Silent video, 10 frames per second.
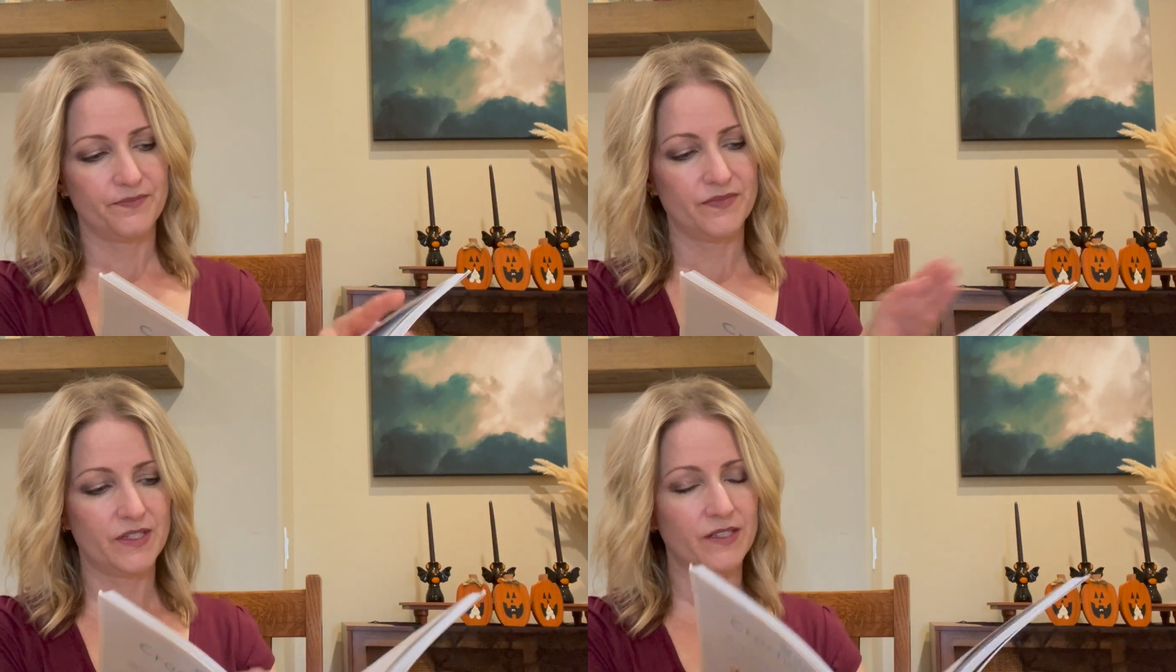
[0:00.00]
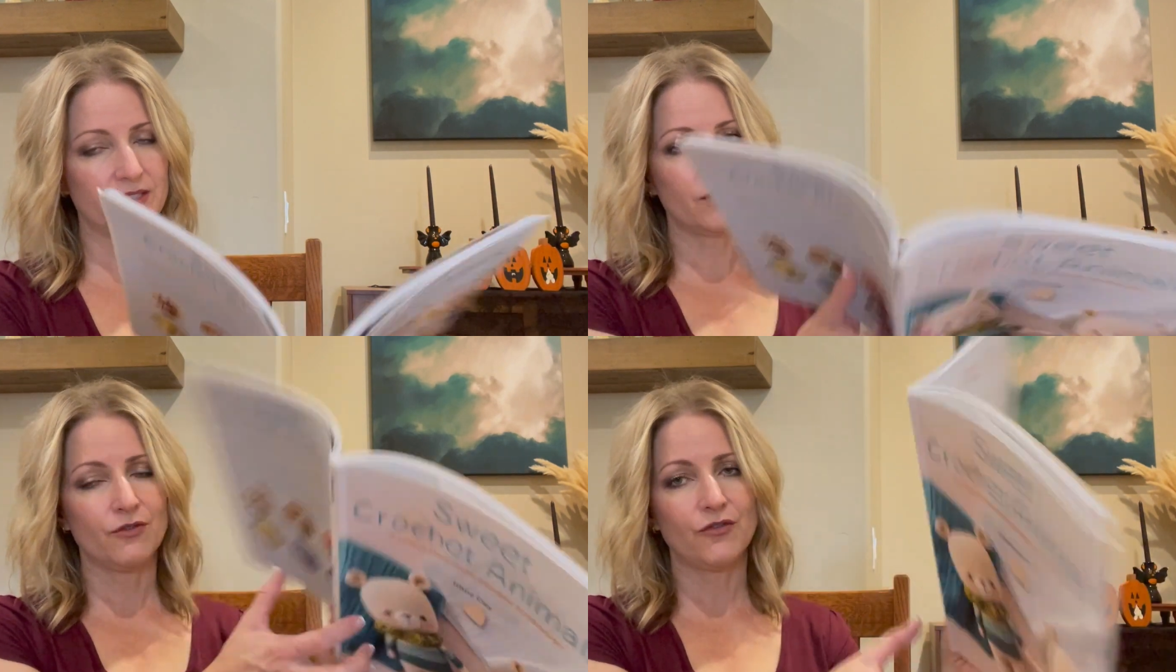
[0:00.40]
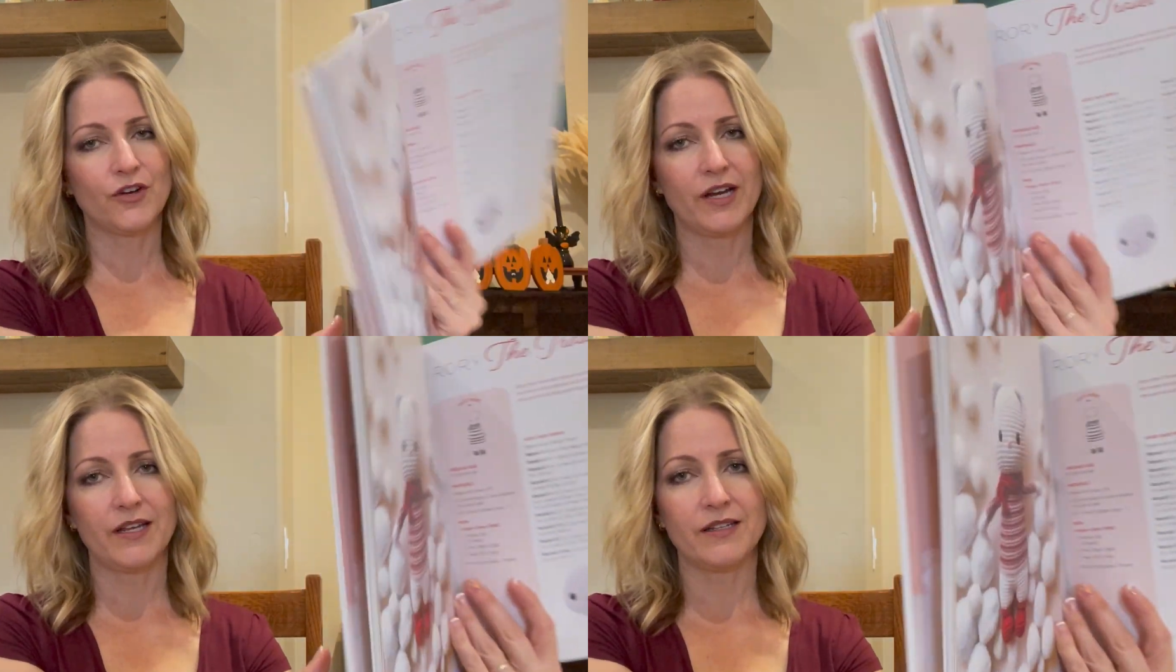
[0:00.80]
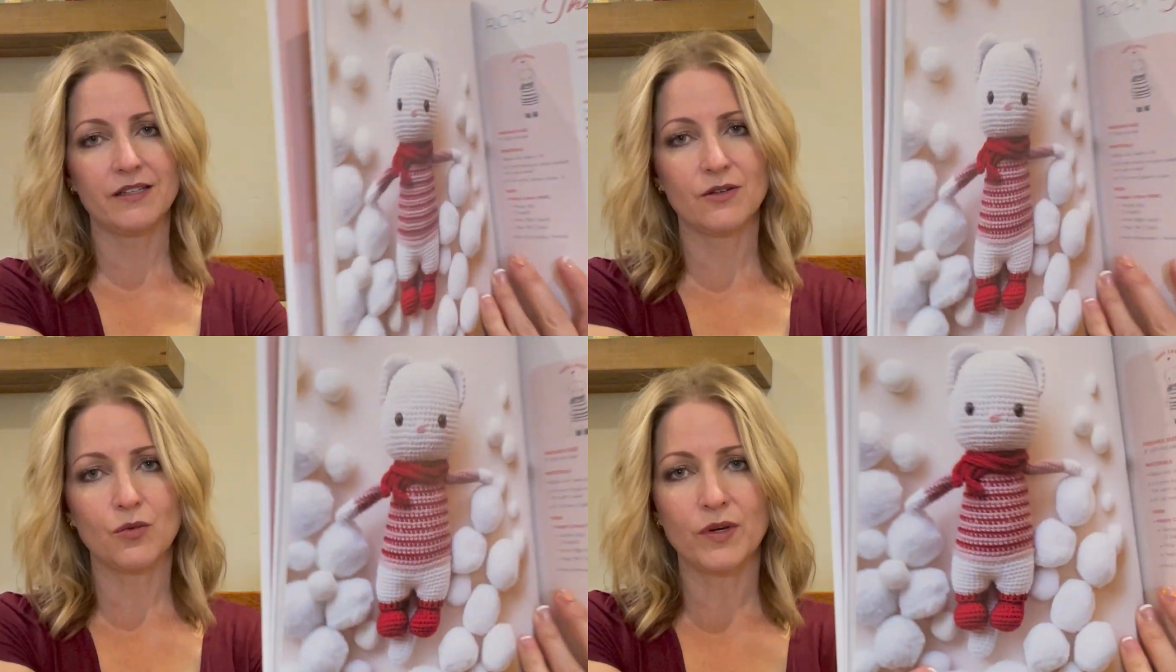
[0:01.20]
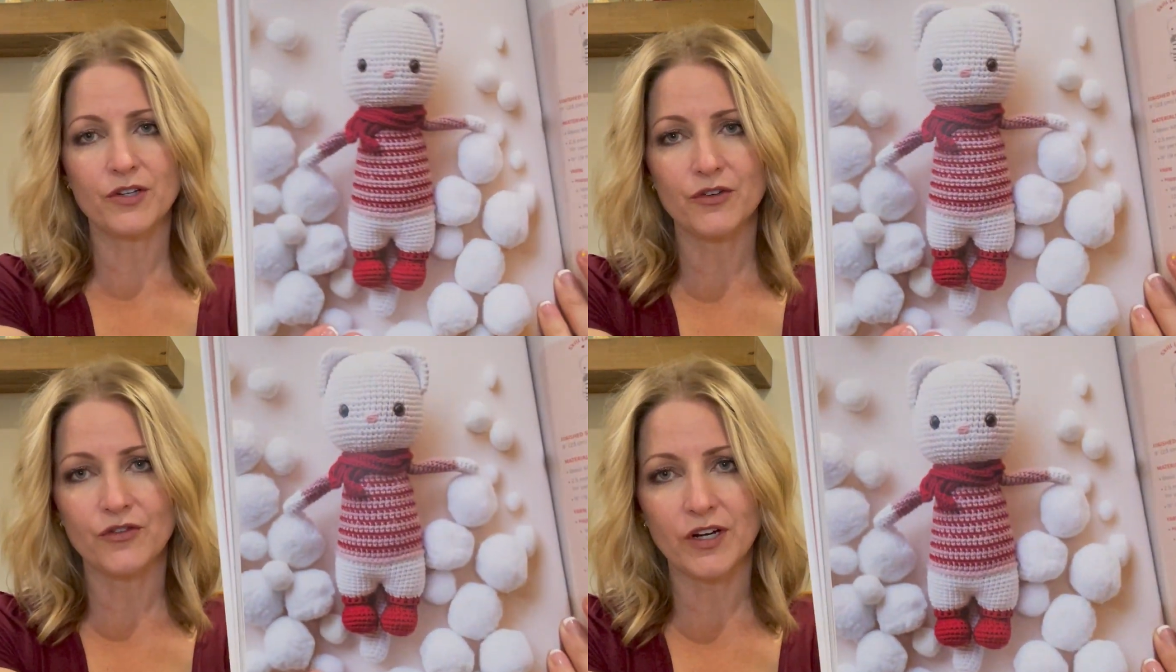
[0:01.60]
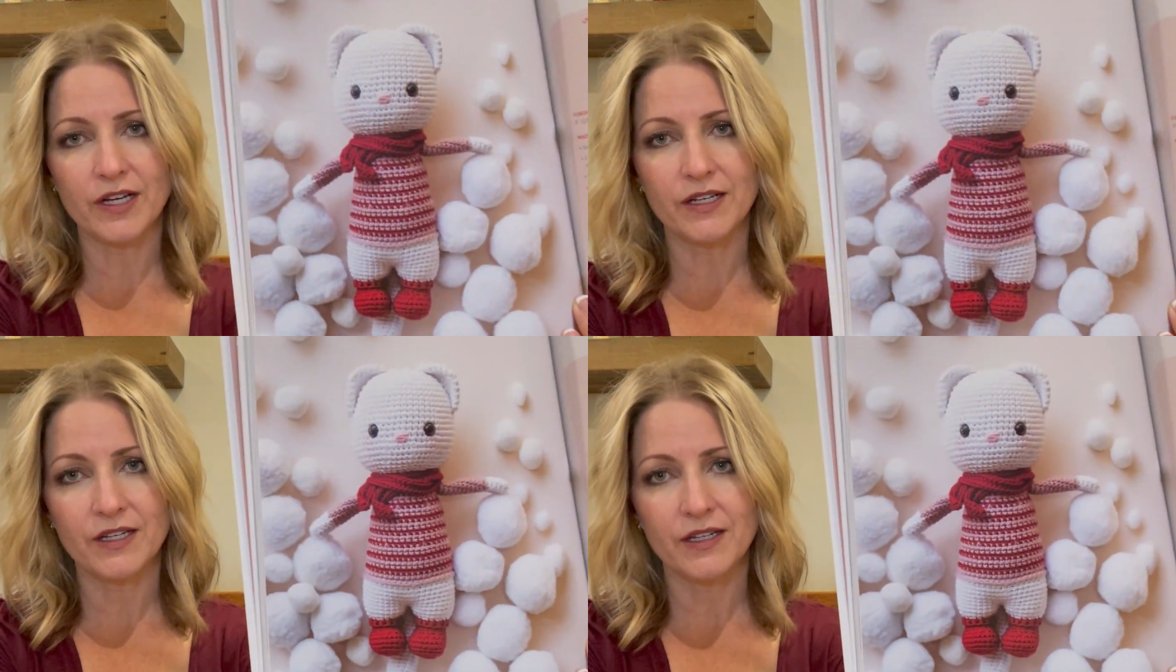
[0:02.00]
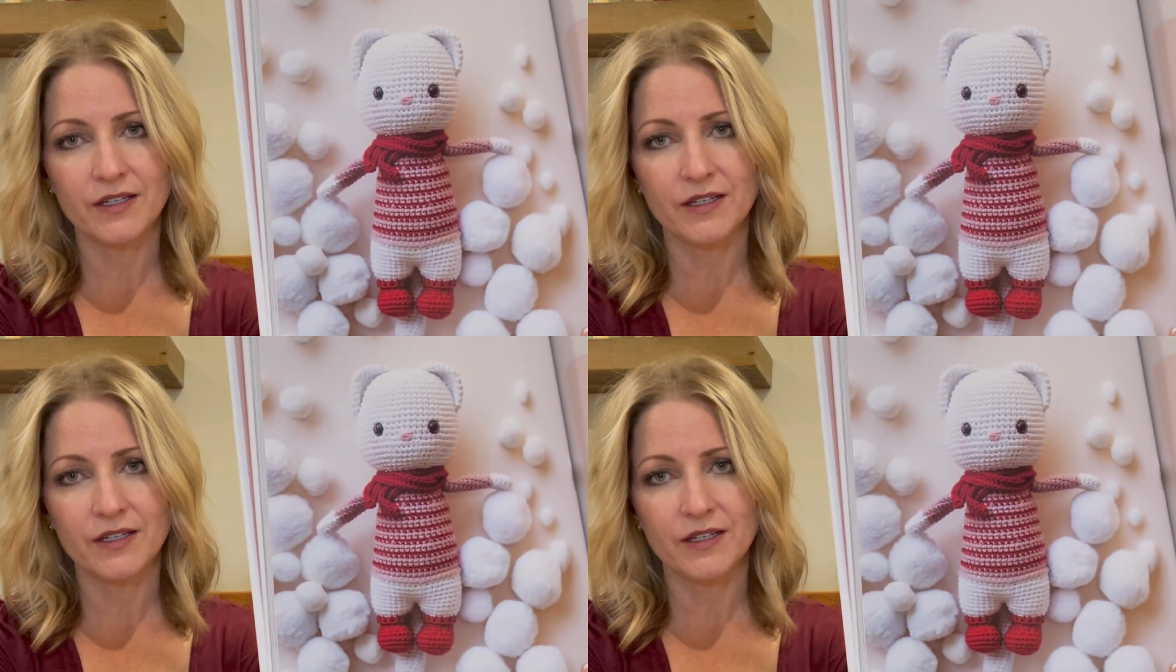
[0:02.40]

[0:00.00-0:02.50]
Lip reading: This little winter friend,